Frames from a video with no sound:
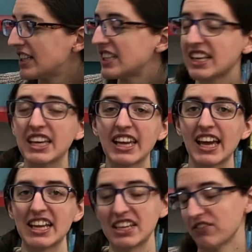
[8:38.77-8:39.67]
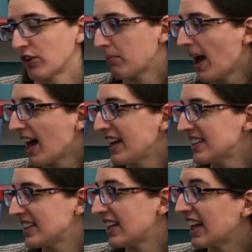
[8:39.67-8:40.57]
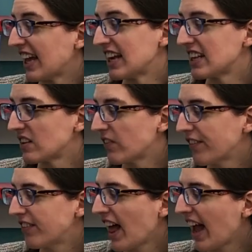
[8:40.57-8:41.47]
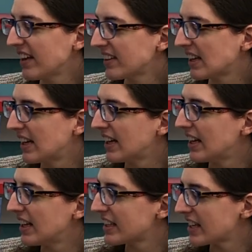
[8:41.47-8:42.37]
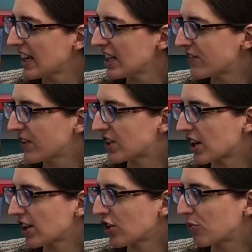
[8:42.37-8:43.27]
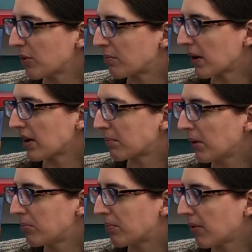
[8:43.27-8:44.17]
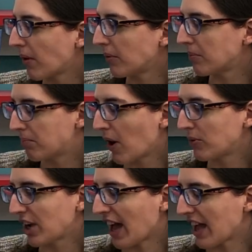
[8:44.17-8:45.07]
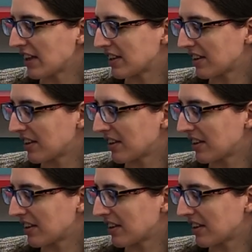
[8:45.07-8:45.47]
T isn't for pies, it isn't for flies. T is for turtles with purple bow ties.